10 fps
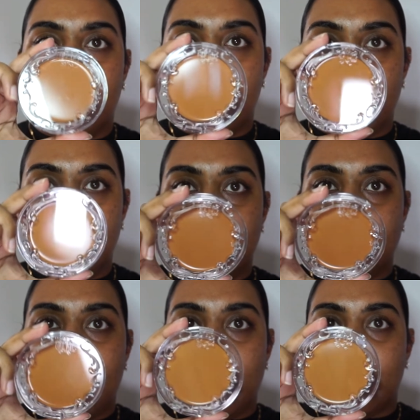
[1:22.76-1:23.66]

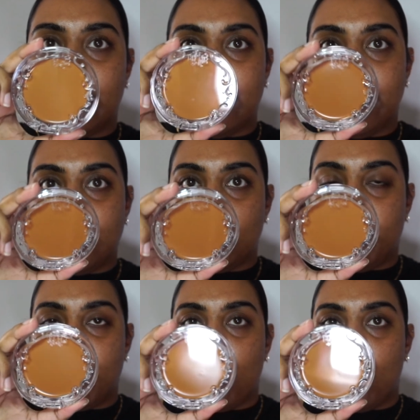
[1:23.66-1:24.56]
68 is a little
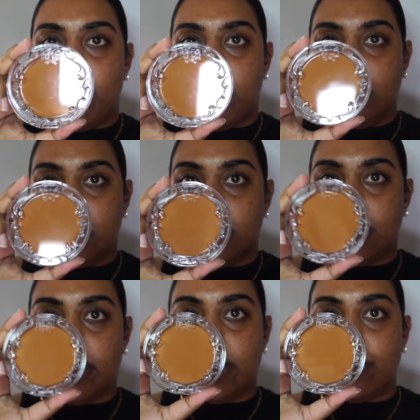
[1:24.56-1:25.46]
bit warmer,
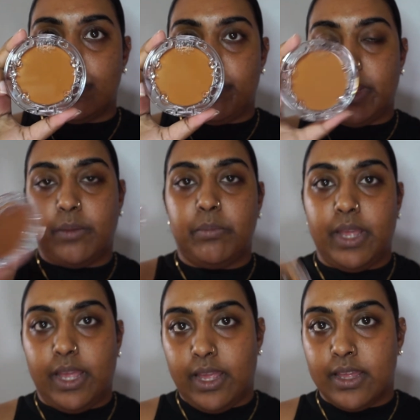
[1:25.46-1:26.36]
so this would be
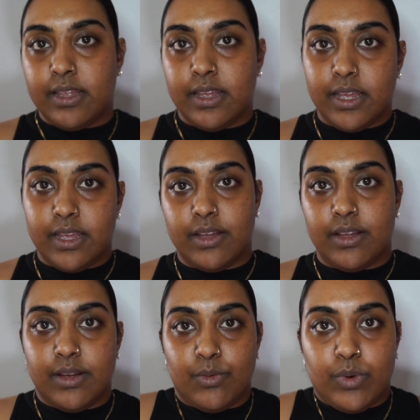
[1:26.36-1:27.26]
me
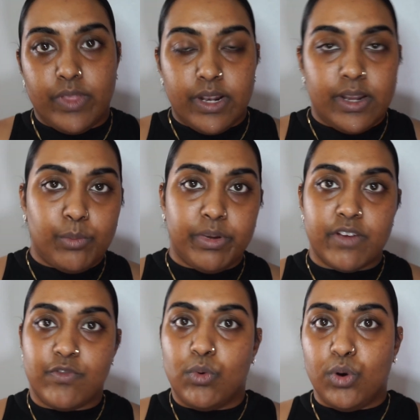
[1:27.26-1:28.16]
with a little bit
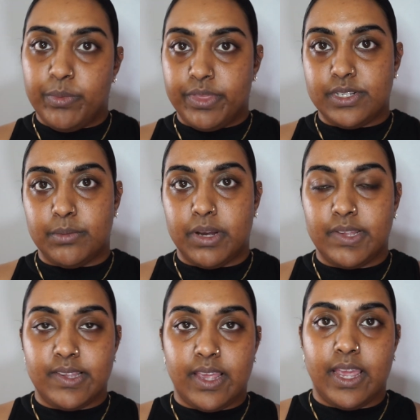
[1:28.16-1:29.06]
of warmth to my
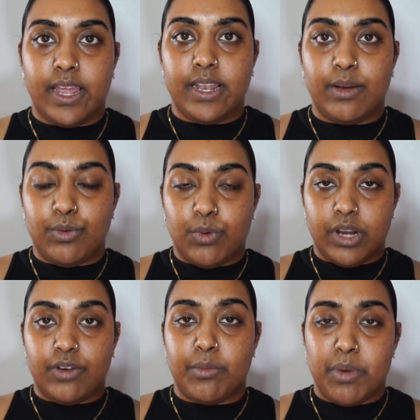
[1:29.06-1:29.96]
skin. It would
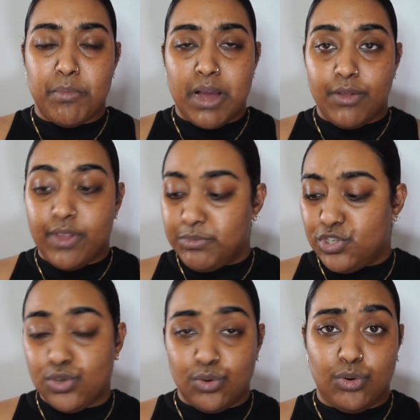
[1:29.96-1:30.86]
work around my mouth, I'm
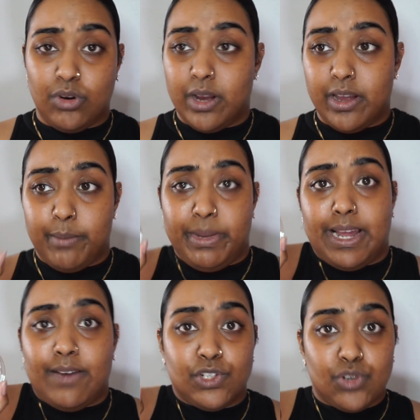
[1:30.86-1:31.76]
sure. I mean, I
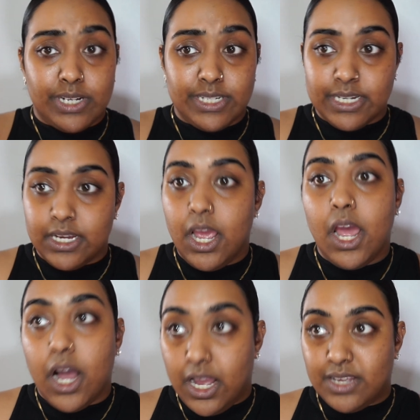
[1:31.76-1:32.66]
haven't tried it.
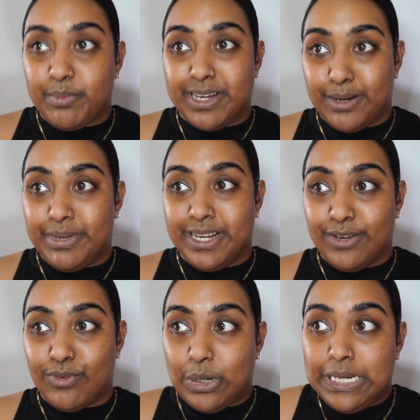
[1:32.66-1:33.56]
I could be completely
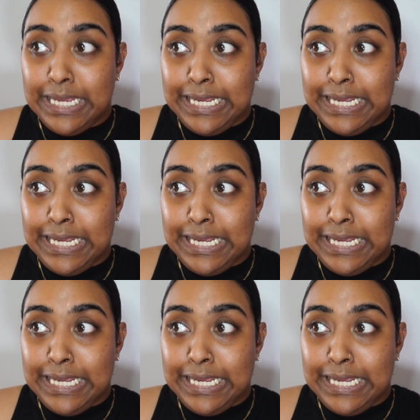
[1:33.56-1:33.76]
wrong.